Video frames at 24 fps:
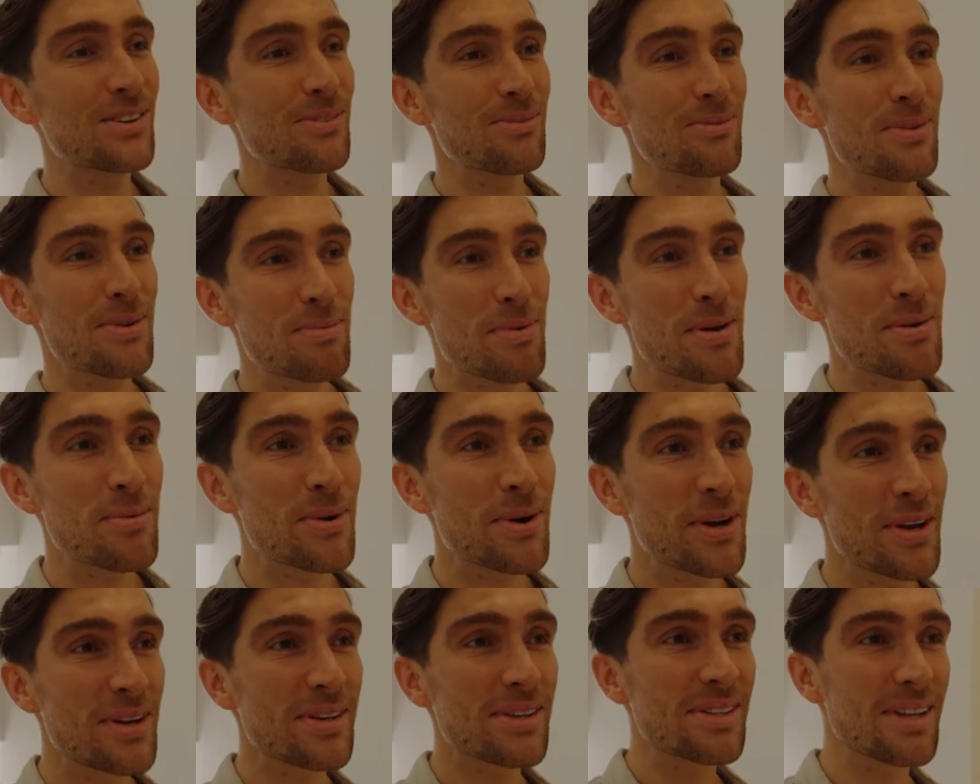when people
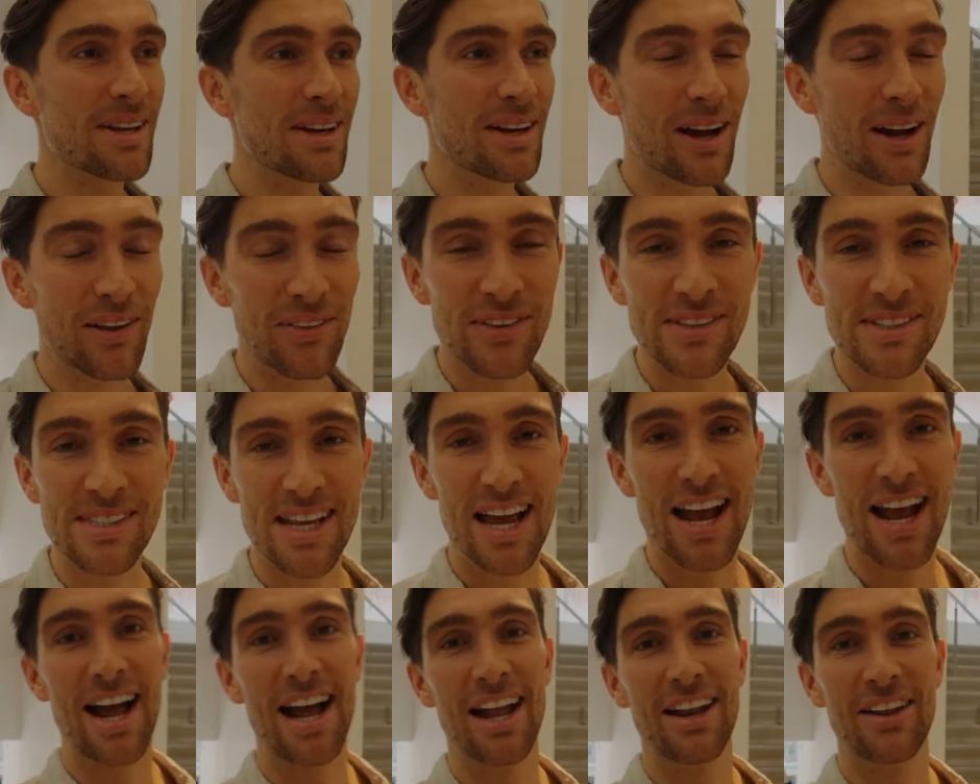don't
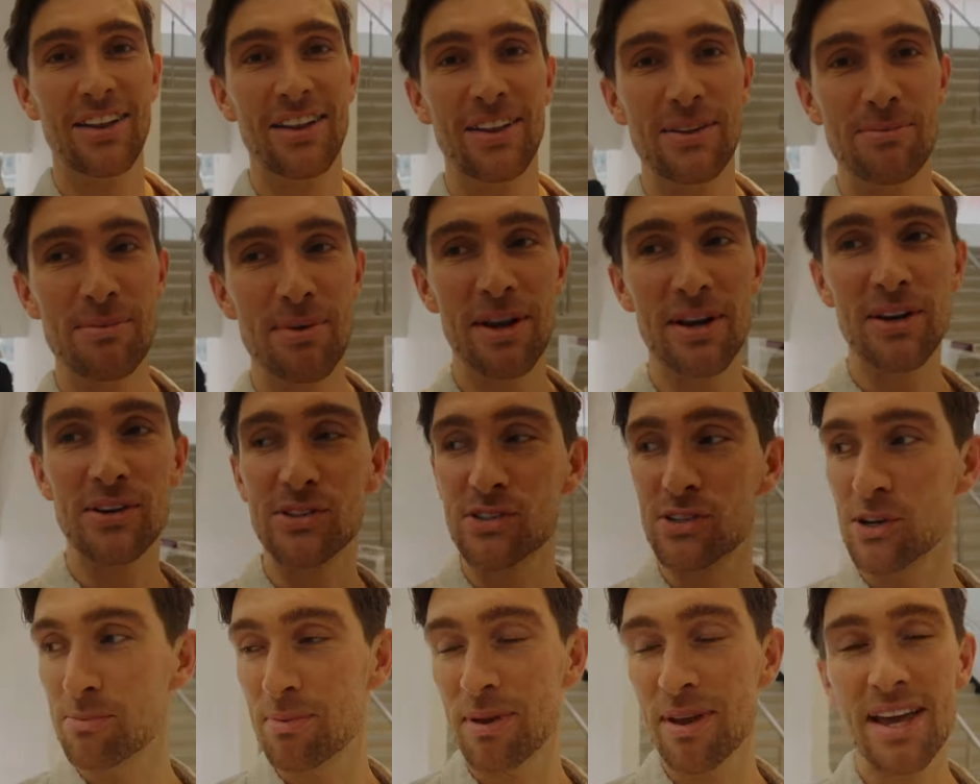understand the meaning of
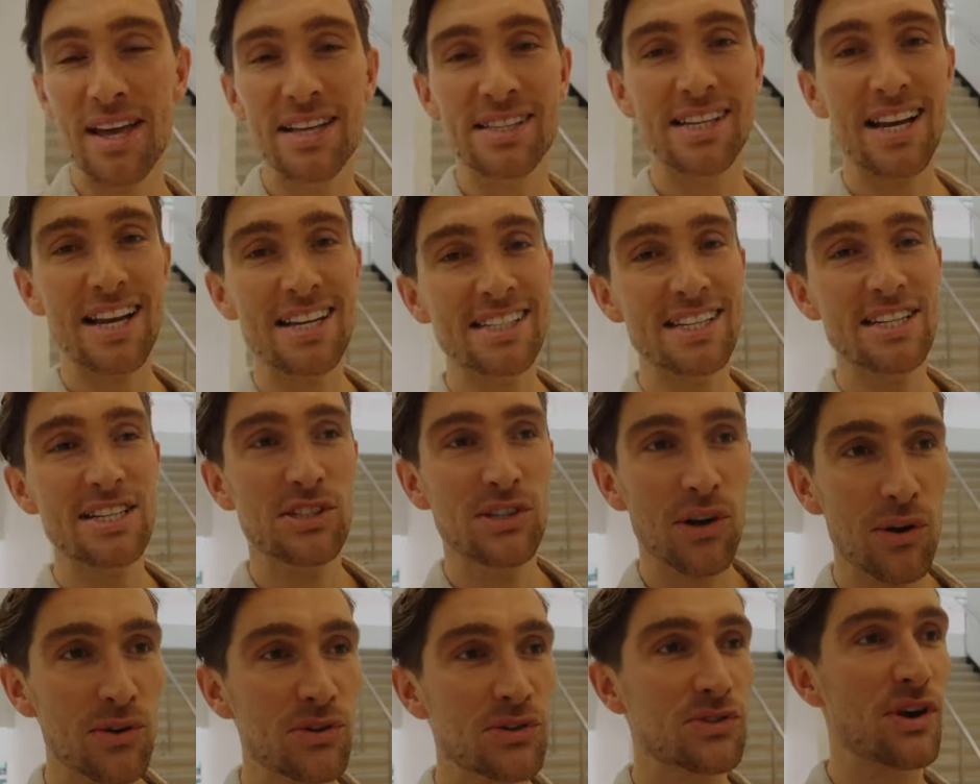shopping, it's actually
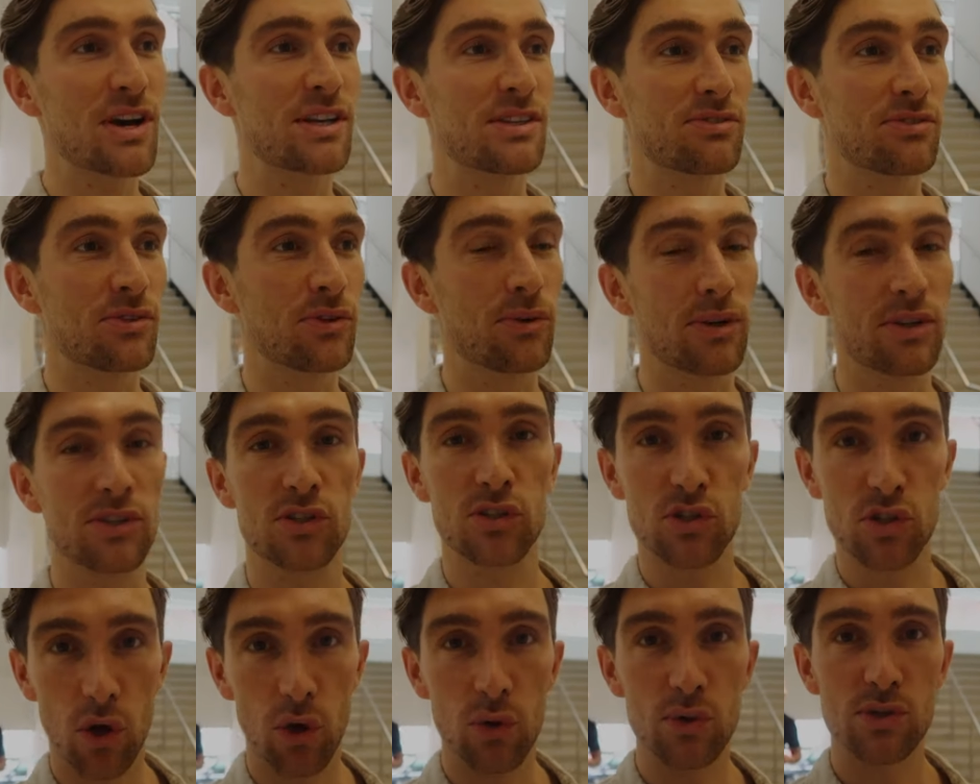so stressful and
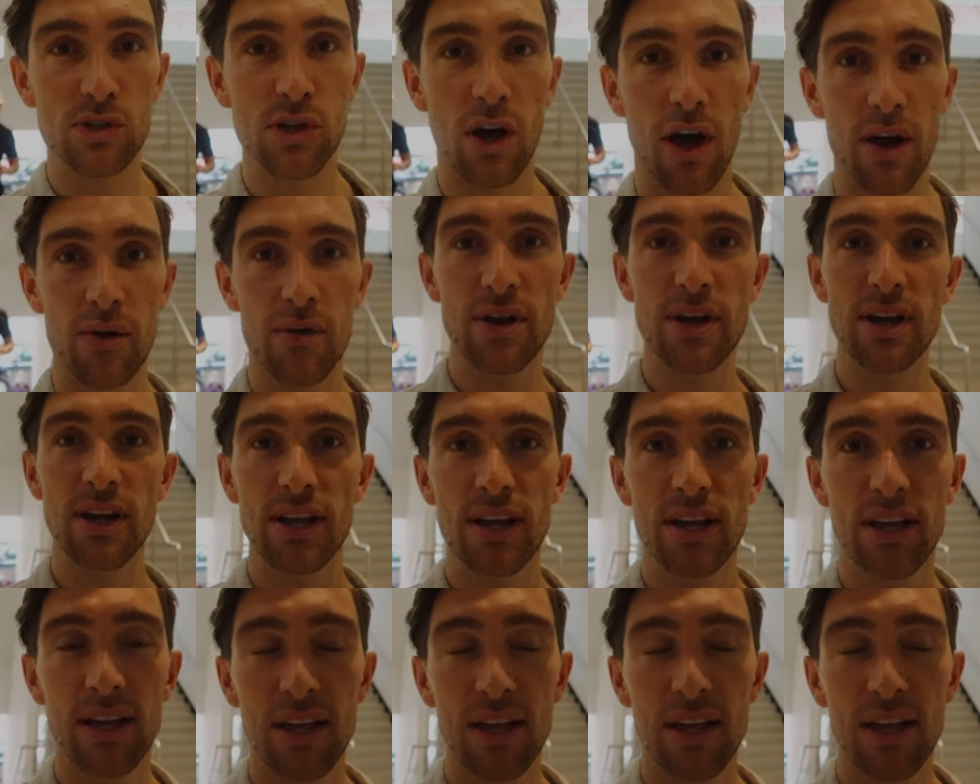so tiring.